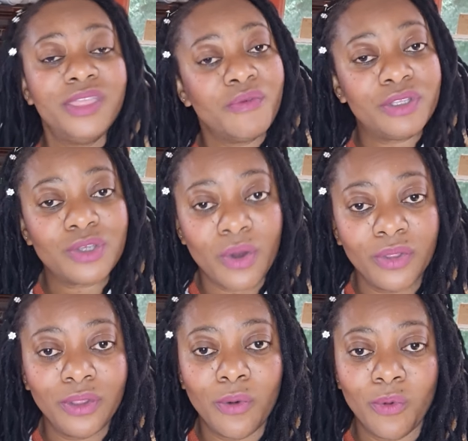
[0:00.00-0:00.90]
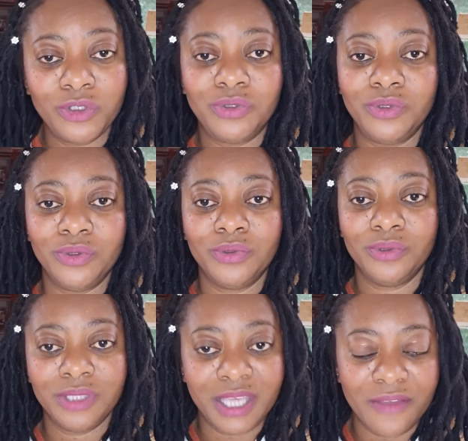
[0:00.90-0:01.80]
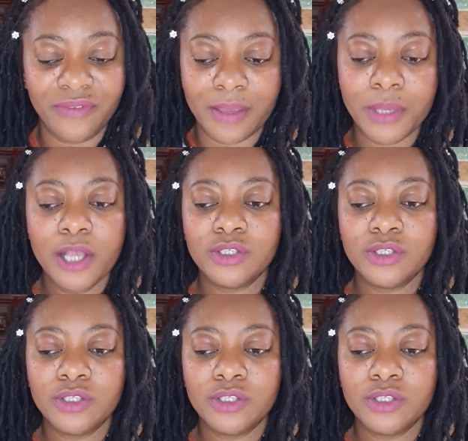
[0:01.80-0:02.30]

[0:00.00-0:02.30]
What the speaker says: they return what you gave them.